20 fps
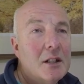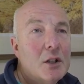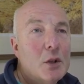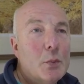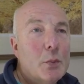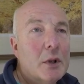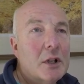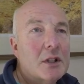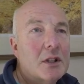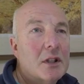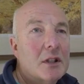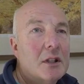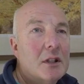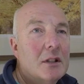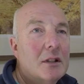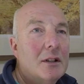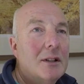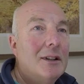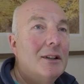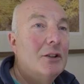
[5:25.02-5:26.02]
But
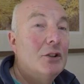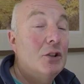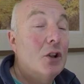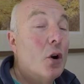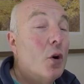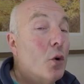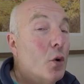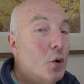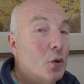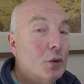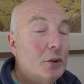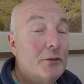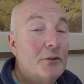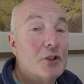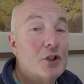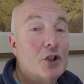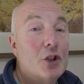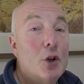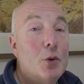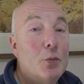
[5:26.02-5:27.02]
not all of the
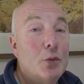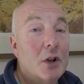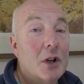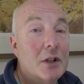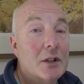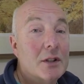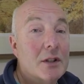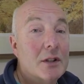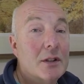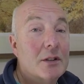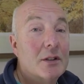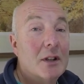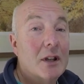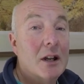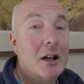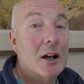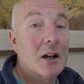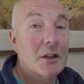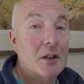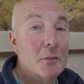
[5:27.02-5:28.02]
show prices
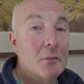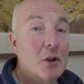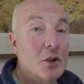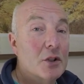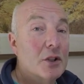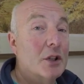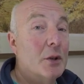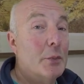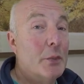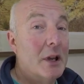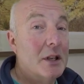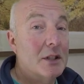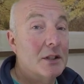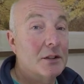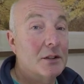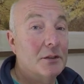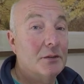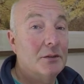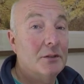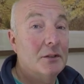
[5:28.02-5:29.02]
are the most
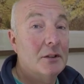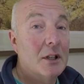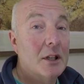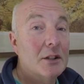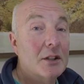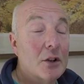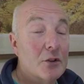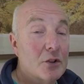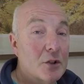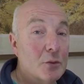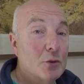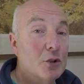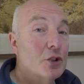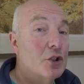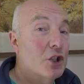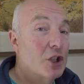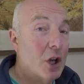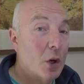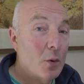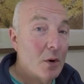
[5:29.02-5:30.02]
competitive. There are some good
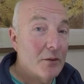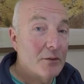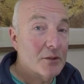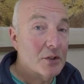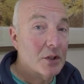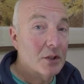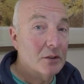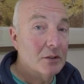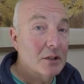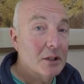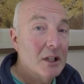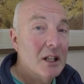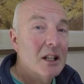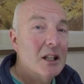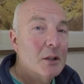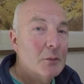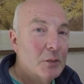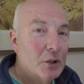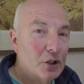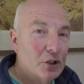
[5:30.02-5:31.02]
show offers on,
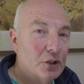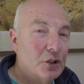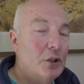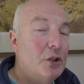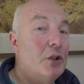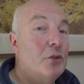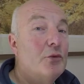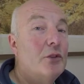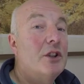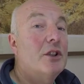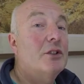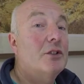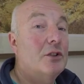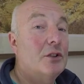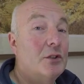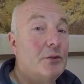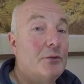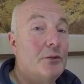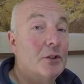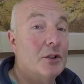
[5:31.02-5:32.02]
but do your research
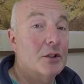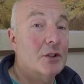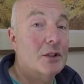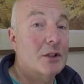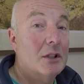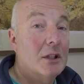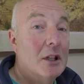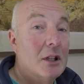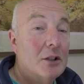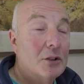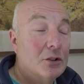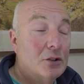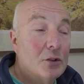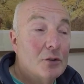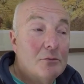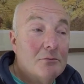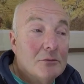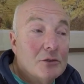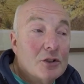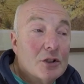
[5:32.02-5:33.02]
first.
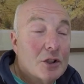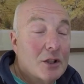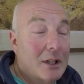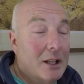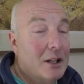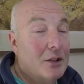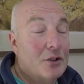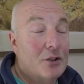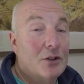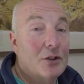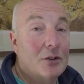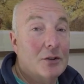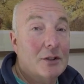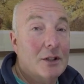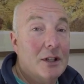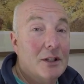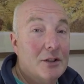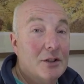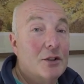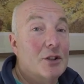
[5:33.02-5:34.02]
Don't just get sucked
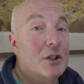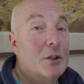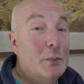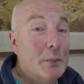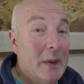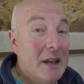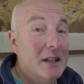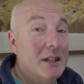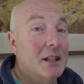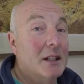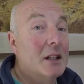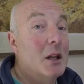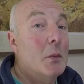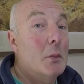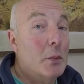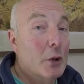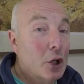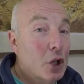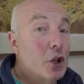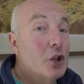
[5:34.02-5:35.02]
into spending
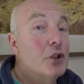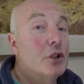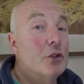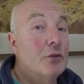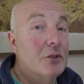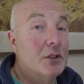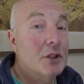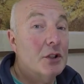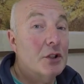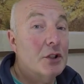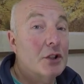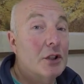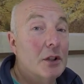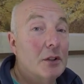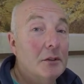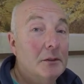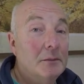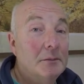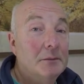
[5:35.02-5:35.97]
because you're at the show.